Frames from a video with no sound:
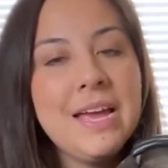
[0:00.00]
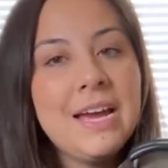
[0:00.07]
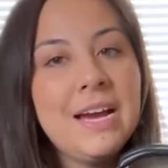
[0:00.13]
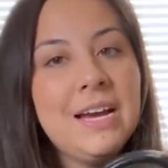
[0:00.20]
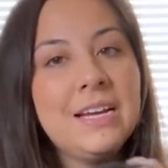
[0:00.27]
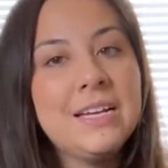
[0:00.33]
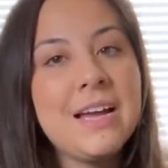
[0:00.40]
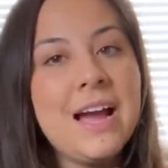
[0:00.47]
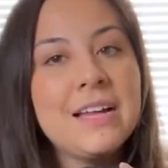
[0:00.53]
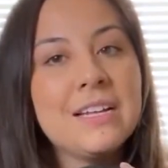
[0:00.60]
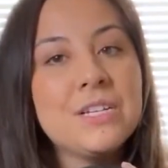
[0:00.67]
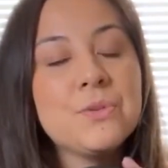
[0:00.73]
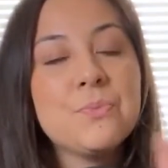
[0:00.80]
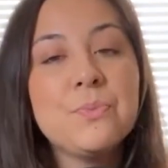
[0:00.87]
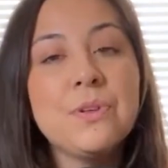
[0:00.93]
And
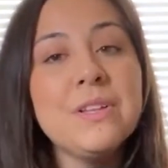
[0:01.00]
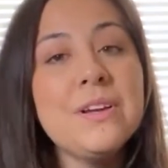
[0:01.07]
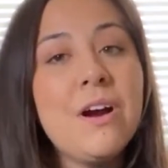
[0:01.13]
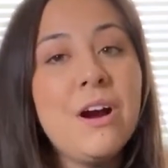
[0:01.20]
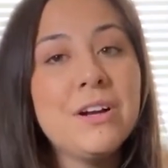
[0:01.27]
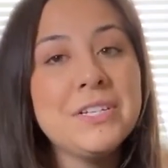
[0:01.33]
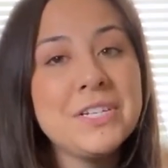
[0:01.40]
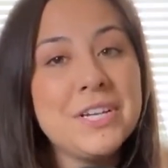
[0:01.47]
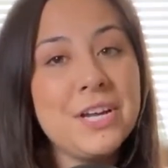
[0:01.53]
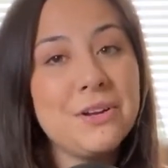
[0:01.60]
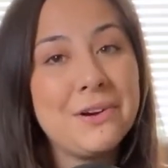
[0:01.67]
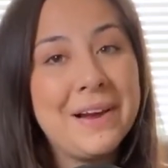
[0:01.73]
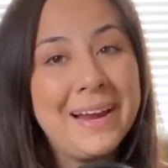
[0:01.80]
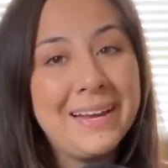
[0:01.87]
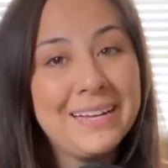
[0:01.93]
it's really hard to get
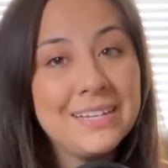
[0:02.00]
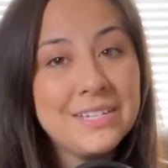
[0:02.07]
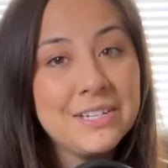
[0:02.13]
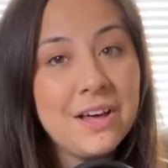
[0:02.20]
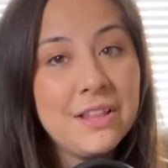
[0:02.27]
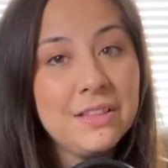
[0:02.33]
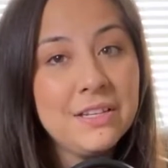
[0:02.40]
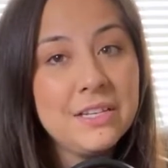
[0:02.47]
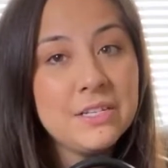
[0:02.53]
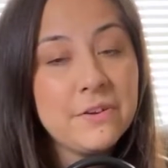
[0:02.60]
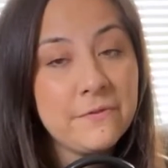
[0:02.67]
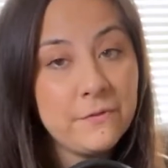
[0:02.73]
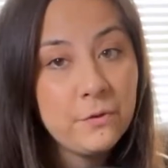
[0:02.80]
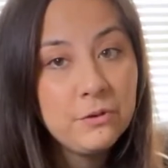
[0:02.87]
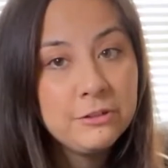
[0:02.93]
your hands on this,
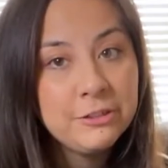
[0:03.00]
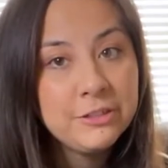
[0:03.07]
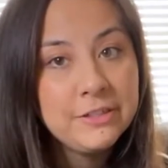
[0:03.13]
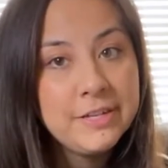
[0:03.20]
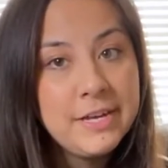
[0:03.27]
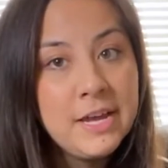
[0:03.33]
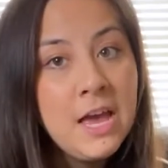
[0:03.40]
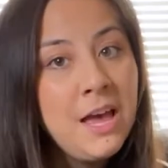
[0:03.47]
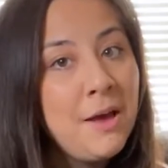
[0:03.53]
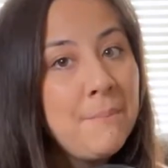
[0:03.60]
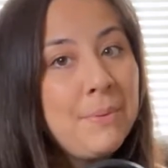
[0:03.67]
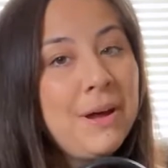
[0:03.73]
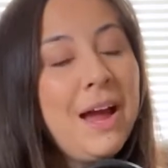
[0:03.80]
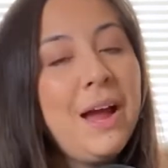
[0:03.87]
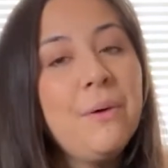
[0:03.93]
unfortunately,
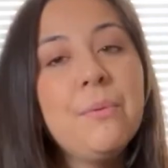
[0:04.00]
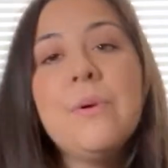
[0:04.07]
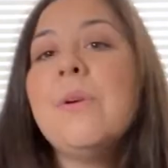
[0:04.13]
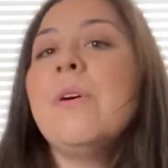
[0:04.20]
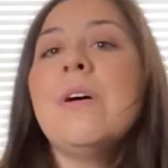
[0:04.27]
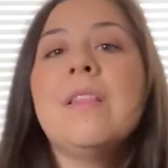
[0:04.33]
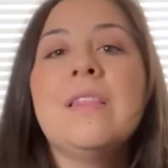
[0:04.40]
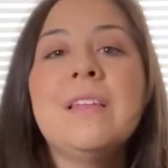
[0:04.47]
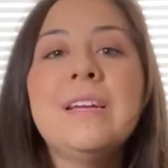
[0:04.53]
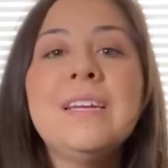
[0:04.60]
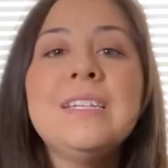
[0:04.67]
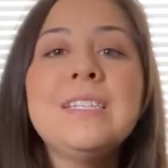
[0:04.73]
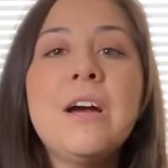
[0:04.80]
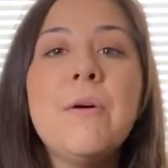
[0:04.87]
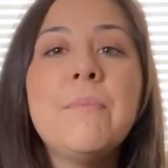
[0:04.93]
but I will link
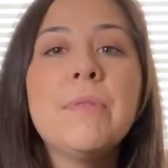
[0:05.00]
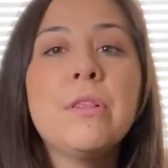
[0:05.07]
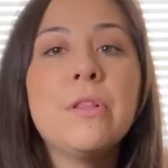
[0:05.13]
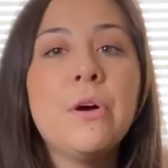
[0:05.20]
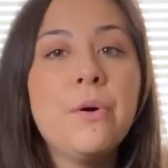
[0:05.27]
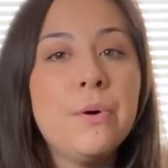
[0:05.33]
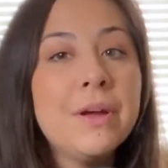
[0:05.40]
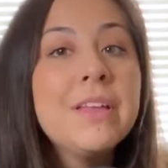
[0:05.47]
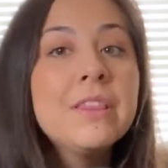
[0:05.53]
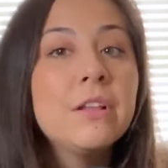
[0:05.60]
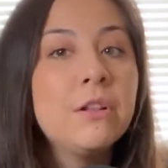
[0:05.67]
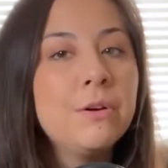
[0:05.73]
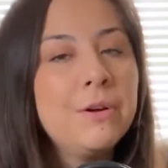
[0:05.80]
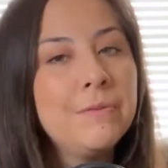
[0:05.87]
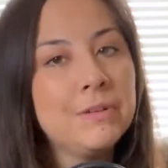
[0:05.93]
it down below in the
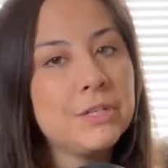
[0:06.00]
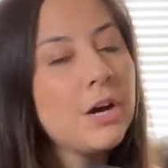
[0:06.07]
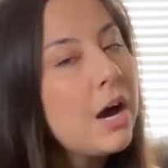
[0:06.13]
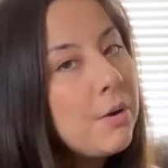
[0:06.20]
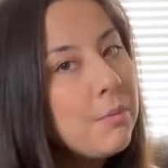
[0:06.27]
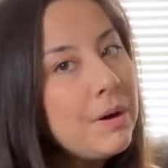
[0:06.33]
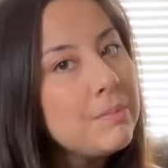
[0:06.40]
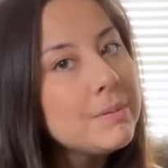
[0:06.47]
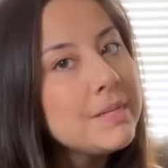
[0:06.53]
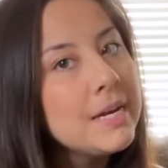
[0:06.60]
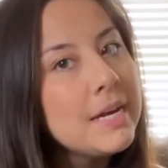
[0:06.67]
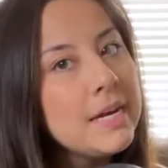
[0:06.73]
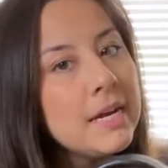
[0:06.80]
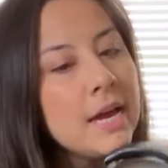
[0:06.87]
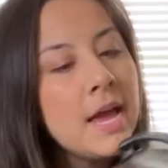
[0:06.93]
Louis Vuitton
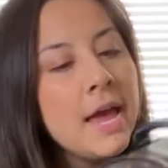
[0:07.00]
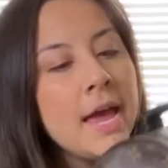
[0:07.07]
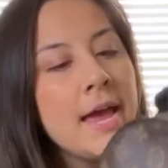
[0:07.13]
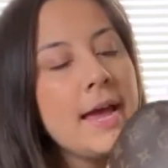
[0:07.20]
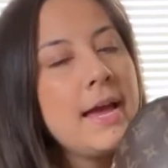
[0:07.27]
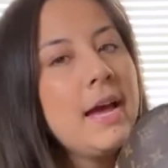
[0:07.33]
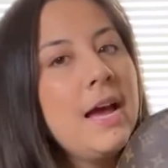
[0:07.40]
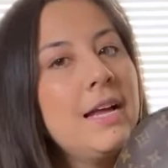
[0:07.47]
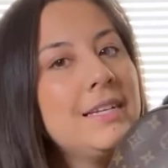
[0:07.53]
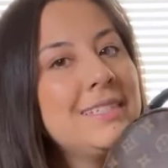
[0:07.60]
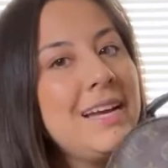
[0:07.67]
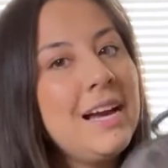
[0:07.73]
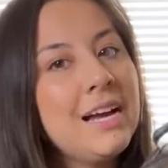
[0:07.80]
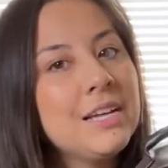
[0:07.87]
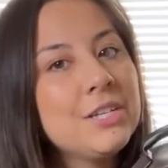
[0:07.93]
website. And
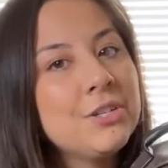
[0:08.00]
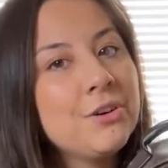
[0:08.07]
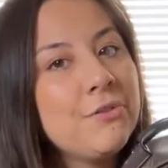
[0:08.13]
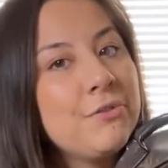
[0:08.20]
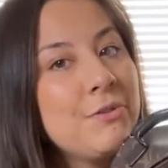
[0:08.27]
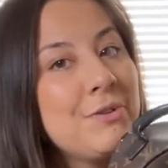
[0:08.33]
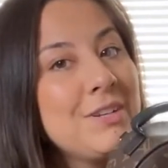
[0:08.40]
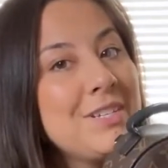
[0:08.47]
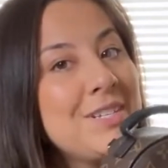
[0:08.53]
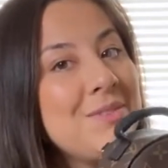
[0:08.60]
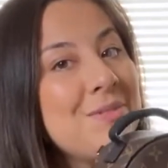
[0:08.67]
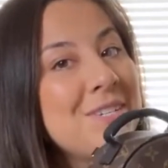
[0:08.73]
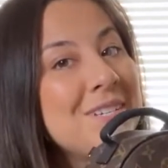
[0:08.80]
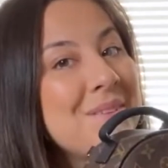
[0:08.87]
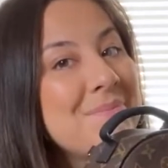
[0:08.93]
yeah, so if you wanna see
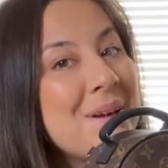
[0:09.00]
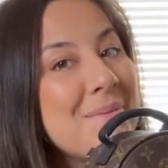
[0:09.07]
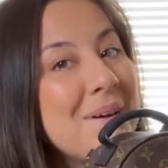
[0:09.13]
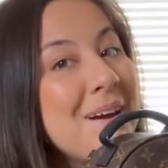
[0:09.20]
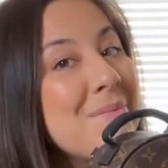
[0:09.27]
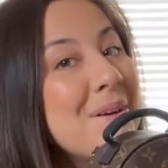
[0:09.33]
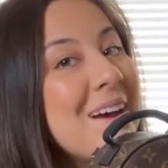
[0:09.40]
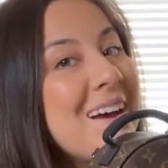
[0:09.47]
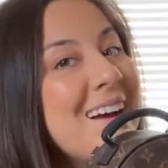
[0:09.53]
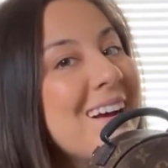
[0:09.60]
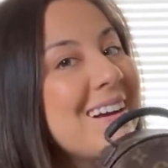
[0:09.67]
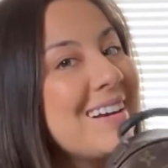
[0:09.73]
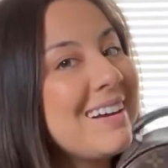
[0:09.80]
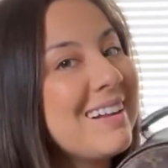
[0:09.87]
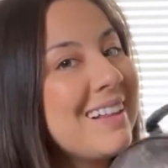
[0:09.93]
what's in my
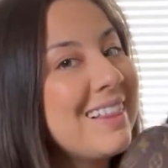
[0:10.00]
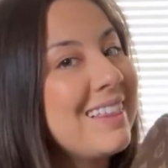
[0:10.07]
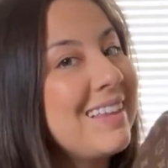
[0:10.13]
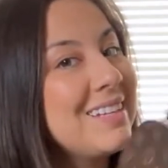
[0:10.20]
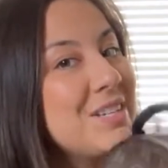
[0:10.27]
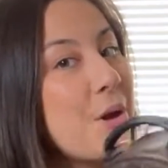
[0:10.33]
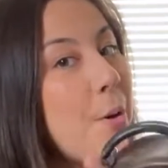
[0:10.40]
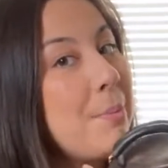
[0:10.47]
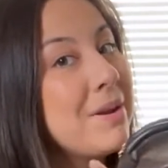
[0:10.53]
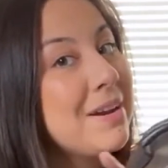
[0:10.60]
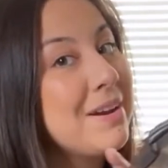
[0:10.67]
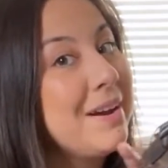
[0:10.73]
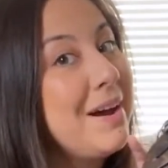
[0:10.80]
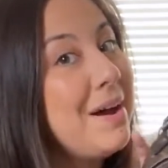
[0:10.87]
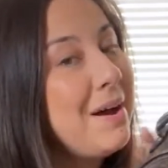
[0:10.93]
backpack, let's open
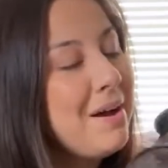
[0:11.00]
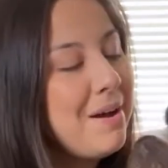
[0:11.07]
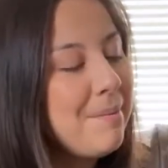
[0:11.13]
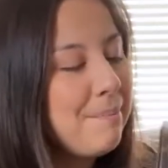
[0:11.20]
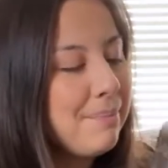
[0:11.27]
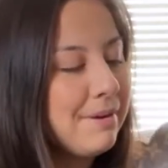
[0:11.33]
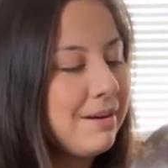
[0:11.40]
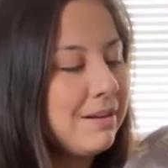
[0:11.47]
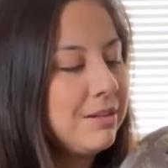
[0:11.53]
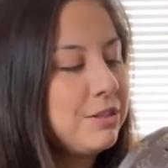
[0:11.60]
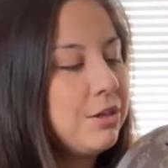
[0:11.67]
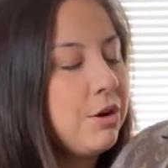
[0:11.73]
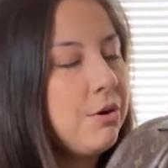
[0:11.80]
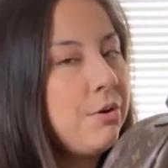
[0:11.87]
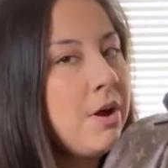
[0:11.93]
it up.
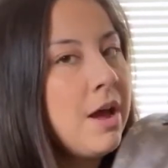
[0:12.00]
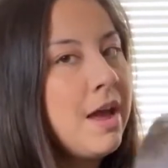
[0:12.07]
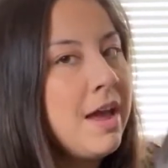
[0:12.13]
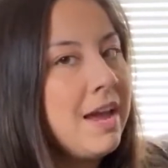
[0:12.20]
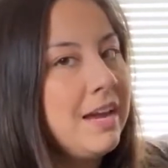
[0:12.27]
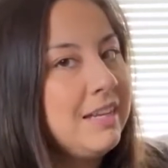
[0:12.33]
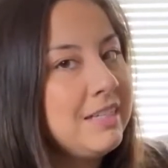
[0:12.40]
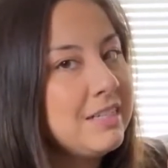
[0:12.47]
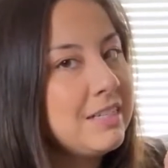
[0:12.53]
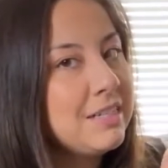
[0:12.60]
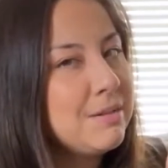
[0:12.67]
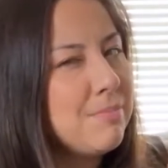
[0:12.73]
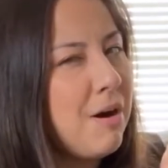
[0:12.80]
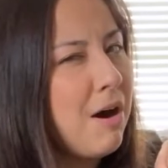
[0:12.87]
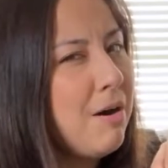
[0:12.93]
So it's
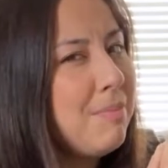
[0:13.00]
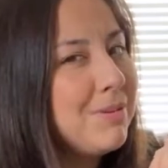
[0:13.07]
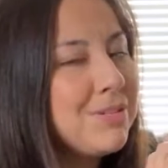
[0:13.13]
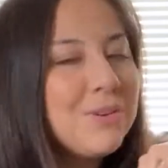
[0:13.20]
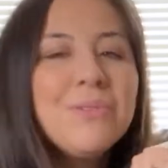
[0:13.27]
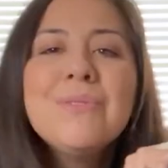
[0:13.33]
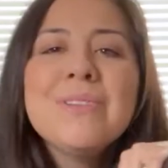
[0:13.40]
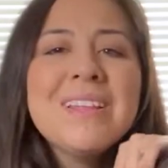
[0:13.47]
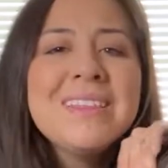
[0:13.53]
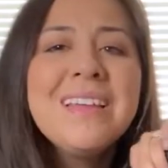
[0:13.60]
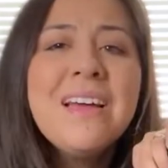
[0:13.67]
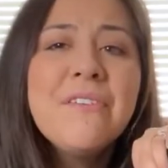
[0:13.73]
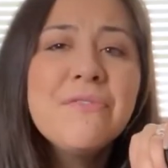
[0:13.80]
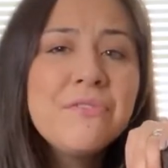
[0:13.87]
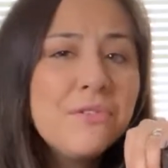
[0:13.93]
small, but don't let
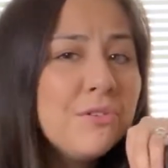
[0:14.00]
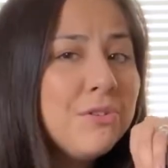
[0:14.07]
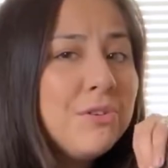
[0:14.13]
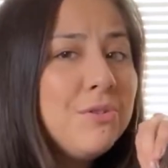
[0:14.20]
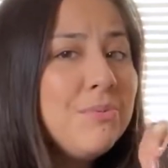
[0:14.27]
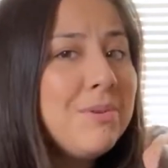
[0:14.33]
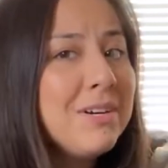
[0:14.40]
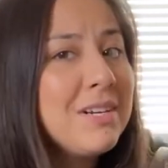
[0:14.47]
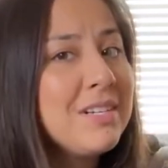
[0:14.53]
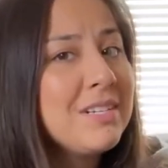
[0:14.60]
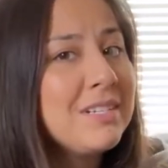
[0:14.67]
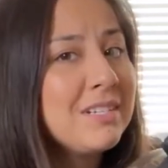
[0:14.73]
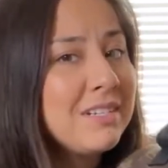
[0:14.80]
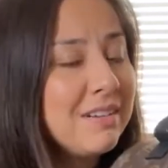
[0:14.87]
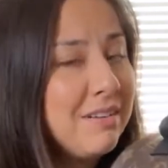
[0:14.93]
that fool you
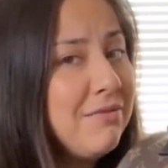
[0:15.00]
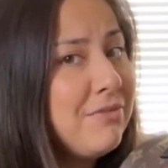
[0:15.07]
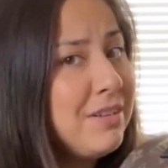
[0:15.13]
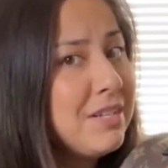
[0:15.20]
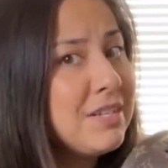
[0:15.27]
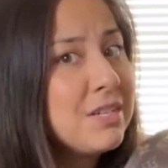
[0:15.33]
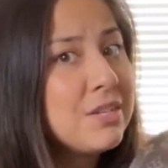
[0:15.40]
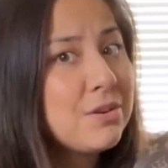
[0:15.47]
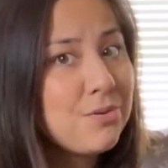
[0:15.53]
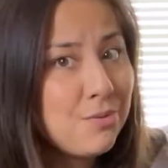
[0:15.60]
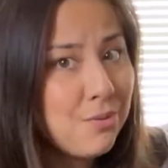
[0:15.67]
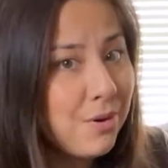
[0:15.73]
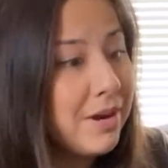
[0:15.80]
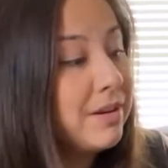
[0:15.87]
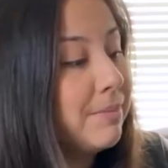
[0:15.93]
because it fits
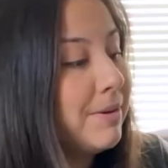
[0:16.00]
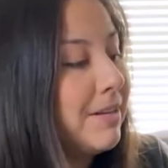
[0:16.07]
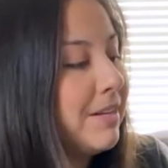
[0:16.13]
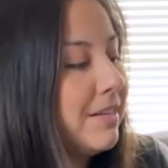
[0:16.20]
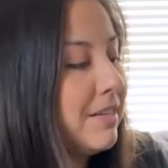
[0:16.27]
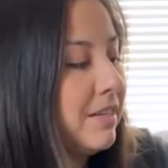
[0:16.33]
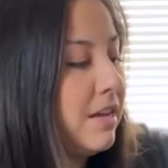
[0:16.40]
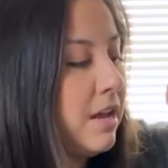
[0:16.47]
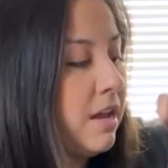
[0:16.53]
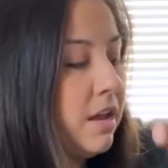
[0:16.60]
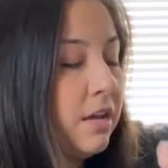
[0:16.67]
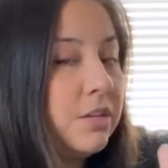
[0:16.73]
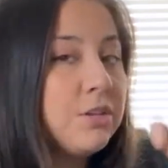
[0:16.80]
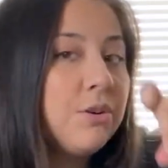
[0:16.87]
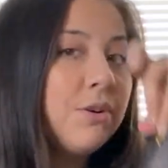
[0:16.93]
quite a bit.
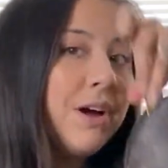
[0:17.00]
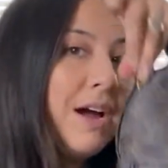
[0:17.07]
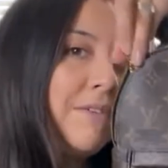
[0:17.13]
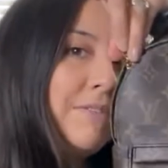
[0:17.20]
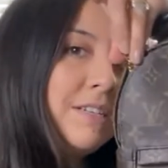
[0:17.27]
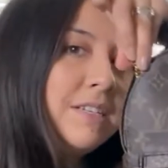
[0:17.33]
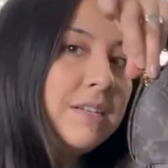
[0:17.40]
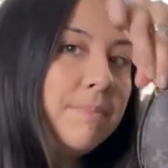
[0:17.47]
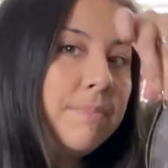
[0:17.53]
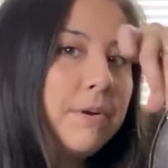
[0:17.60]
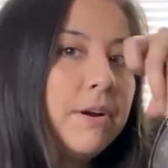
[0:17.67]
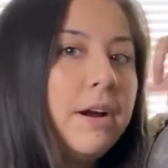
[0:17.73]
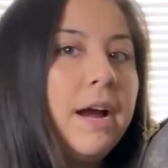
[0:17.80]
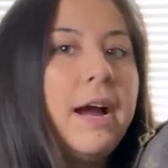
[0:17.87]
So I have a zipper.